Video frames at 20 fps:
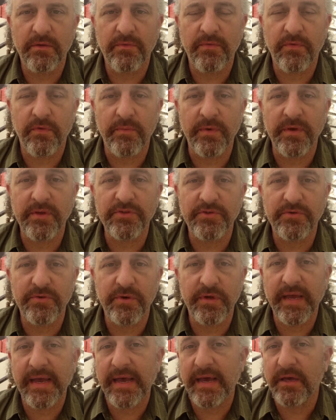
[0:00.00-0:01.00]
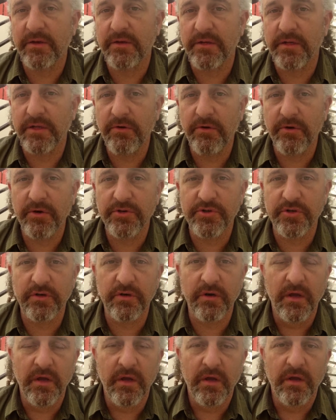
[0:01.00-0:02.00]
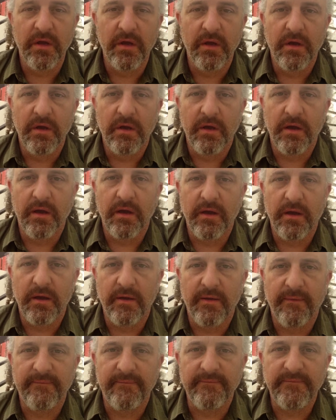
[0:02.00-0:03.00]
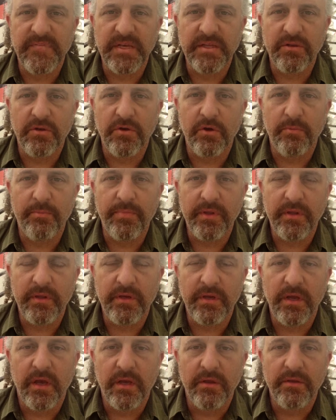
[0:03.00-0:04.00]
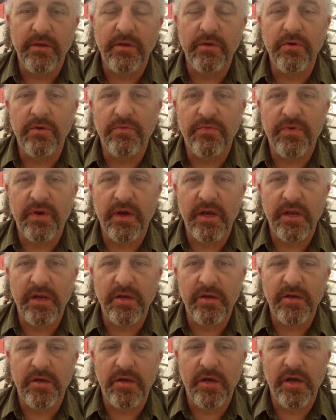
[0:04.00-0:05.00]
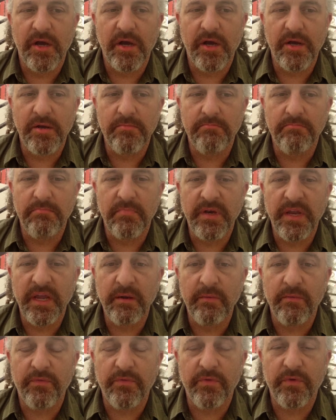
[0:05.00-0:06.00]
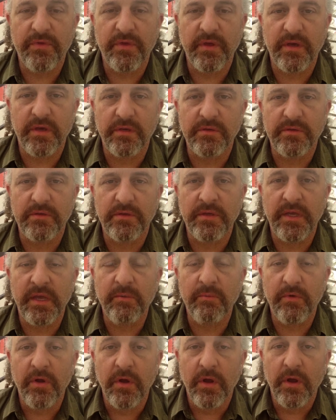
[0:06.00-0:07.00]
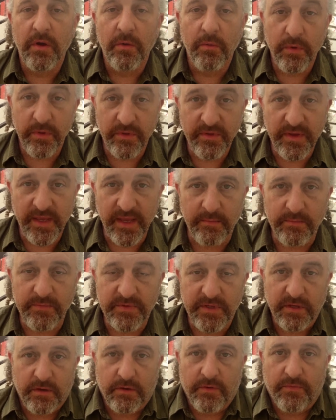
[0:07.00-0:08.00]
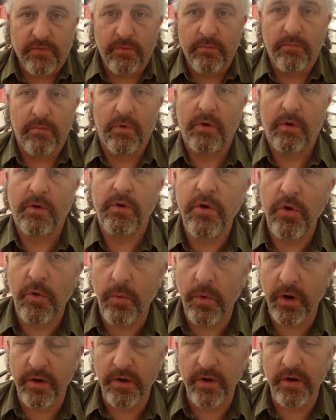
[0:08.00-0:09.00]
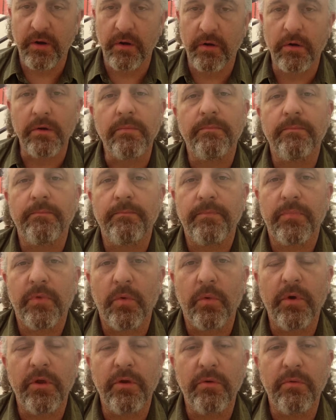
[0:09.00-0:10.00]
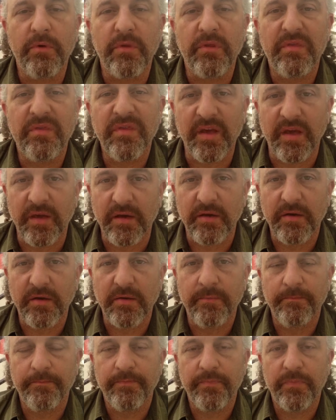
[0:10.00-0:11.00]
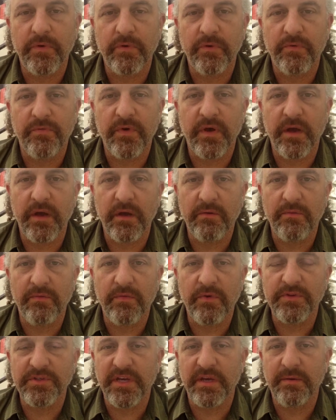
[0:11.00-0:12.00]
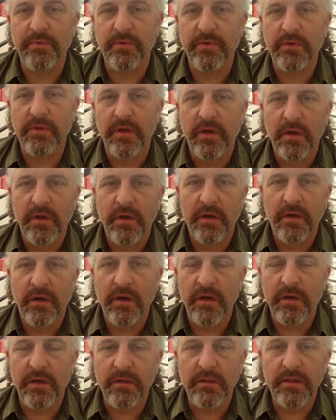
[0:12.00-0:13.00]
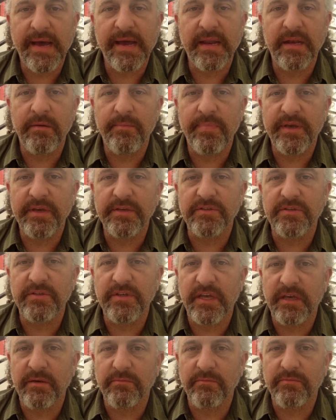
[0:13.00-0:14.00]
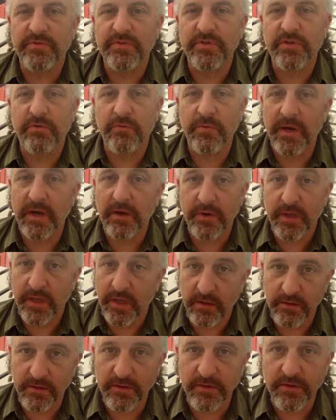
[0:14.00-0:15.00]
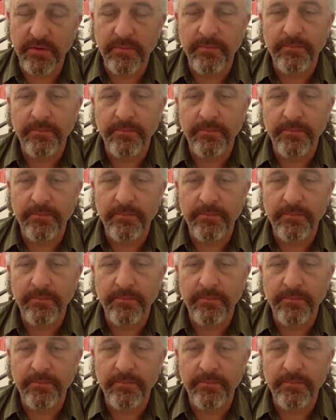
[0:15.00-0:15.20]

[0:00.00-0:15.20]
from history and literature in the nobility that you'll find named with names that are from nowhere near where you would think. You'll find, for example, Latin-based names throughout England.